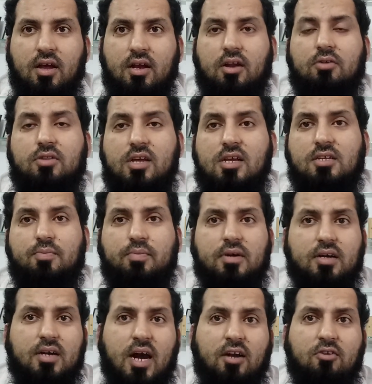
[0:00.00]
Now these
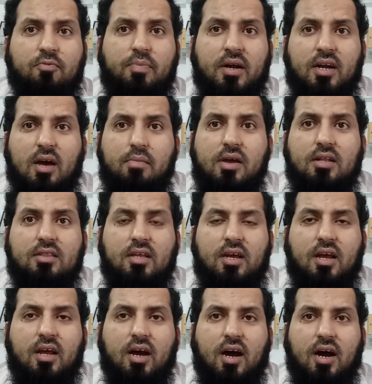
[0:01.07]
kinds of pandemic,
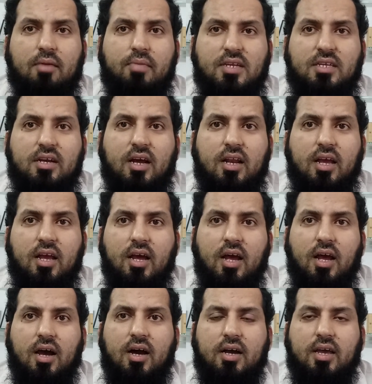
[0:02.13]
they are basically
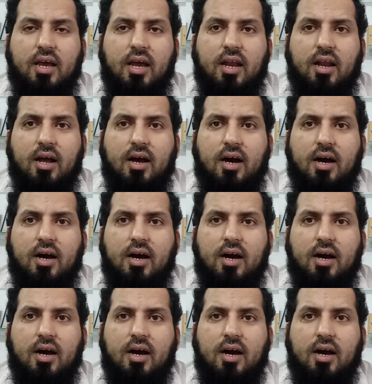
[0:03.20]
again